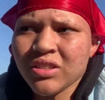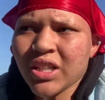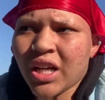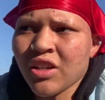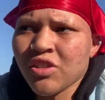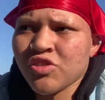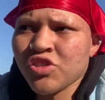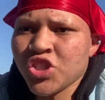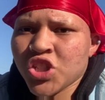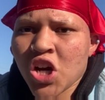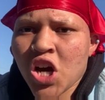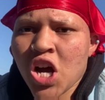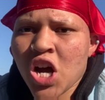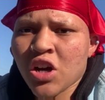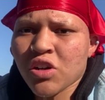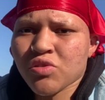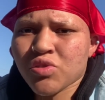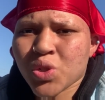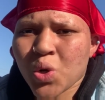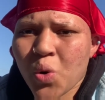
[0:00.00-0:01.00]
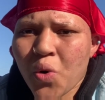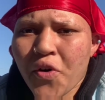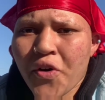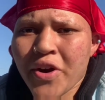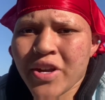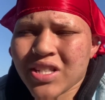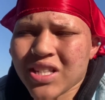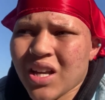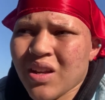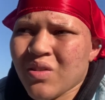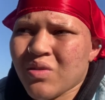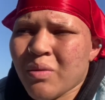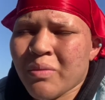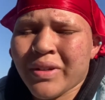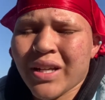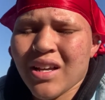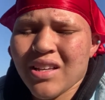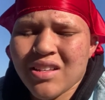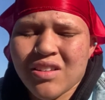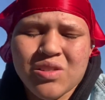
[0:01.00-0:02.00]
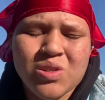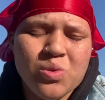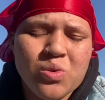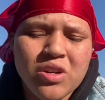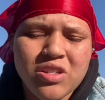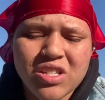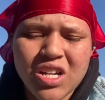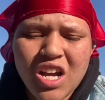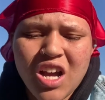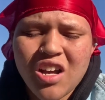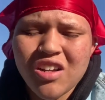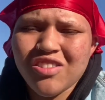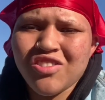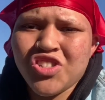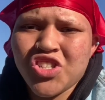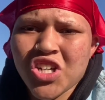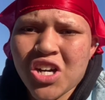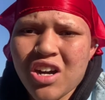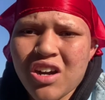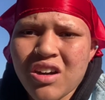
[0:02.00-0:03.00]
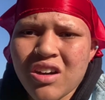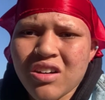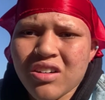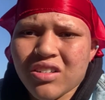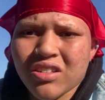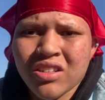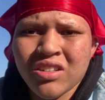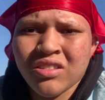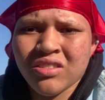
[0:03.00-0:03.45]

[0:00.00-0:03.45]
Like junk, toys, junk and